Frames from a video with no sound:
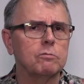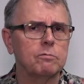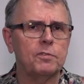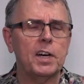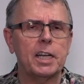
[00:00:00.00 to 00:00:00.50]

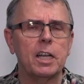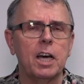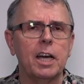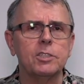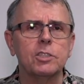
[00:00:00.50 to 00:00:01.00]

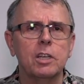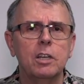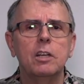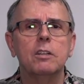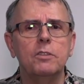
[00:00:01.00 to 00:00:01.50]
finalized,
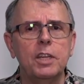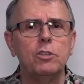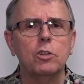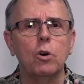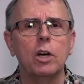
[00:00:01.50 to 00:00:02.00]
then
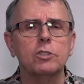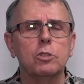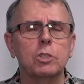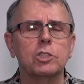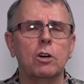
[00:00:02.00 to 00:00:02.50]
you go on to
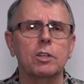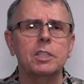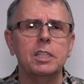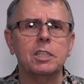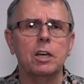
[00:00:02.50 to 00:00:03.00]
what's called a
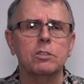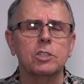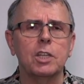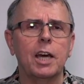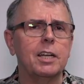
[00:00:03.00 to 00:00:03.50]
detailed
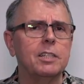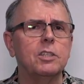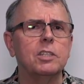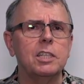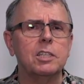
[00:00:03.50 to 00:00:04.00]
design. And in
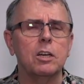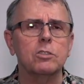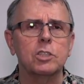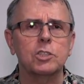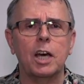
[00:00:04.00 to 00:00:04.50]
the detailed
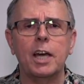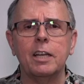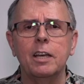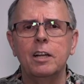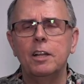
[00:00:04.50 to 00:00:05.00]
design,
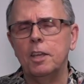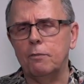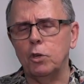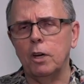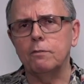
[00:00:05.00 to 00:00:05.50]

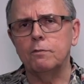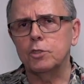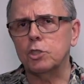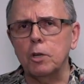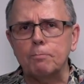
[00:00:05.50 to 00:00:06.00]
if you have
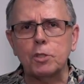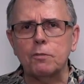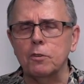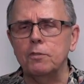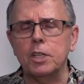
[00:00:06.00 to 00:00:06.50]
scripts
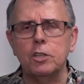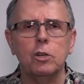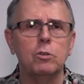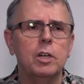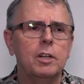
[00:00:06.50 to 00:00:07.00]
for
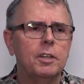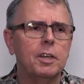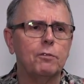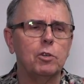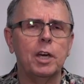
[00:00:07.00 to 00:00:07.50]
video,
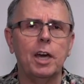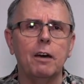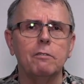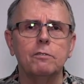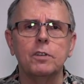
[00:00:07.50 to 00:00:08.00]
if you
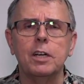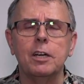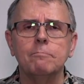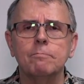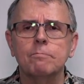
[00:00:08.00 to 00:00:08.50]
have